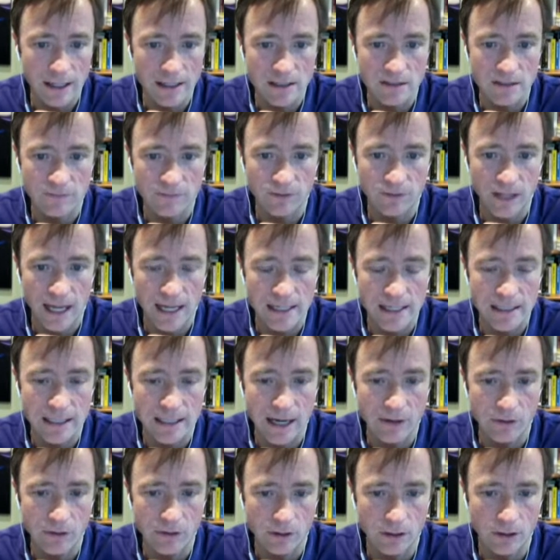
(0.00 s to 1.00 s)
flattened
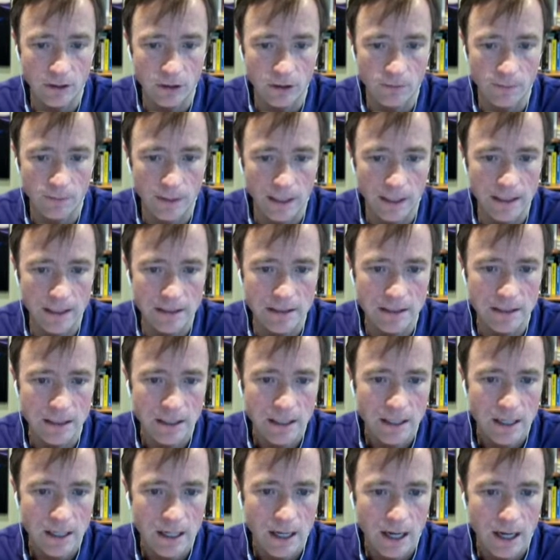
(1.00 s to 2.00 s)
out a little bit.
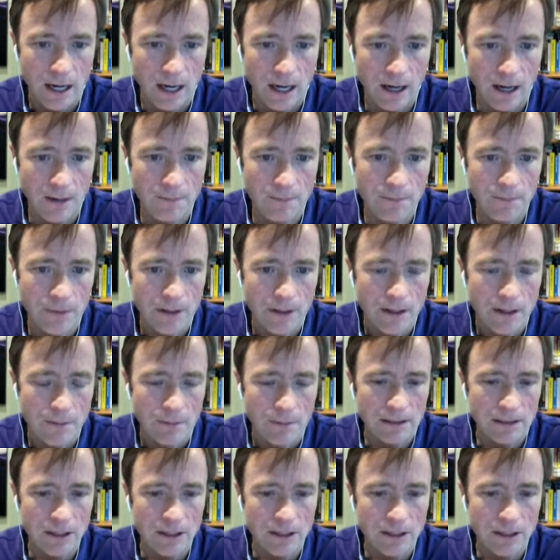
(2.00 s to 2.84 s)
But